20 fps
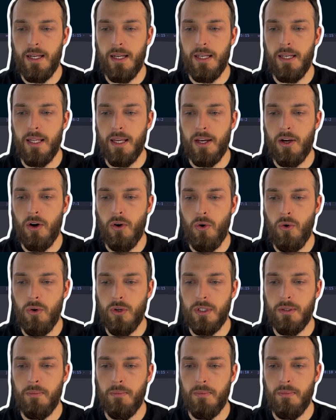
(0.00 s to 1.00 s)
in the
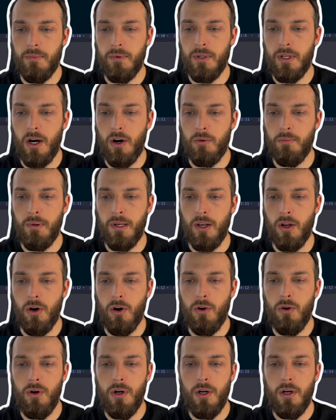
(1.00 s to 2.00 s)
code down
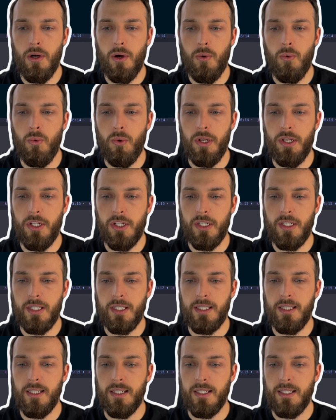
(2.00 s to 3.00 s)
below, we
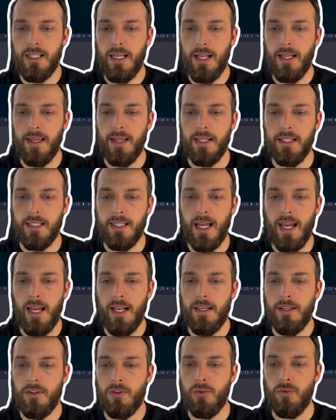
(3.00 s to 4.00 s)
just set the
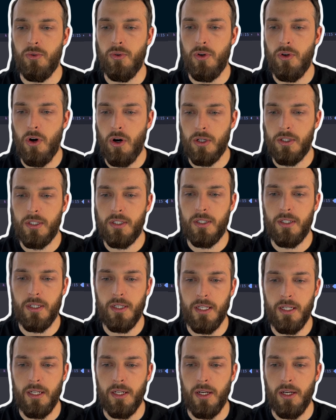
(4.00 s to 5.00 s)
state to not
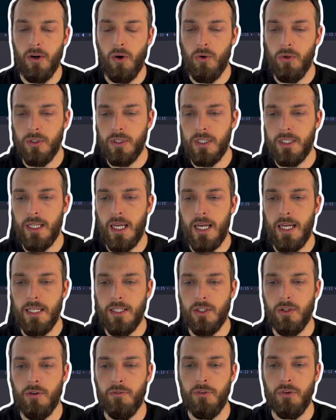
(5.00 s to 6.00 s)
the old state.
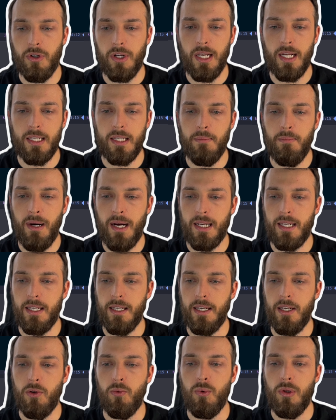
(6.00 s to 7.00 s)
So if you click the
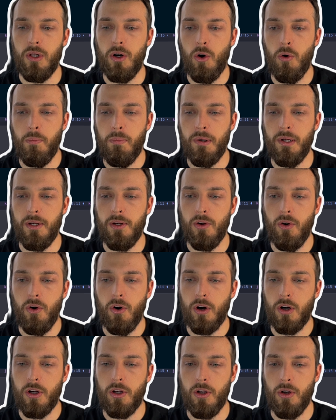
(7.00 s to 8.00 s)
button, it will open
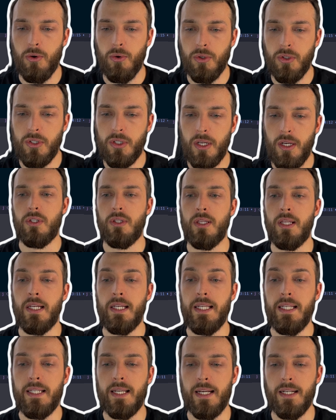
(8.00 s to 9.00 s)
or close the
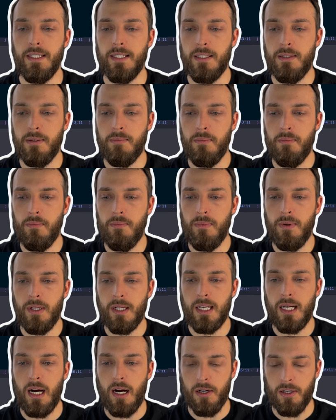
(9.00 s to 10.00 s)
details
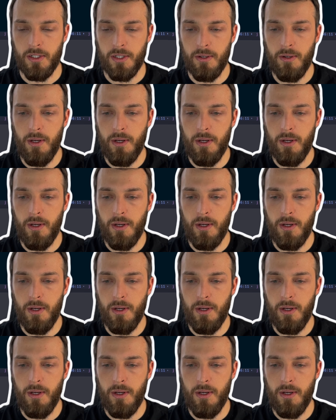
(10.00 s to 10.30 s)
card.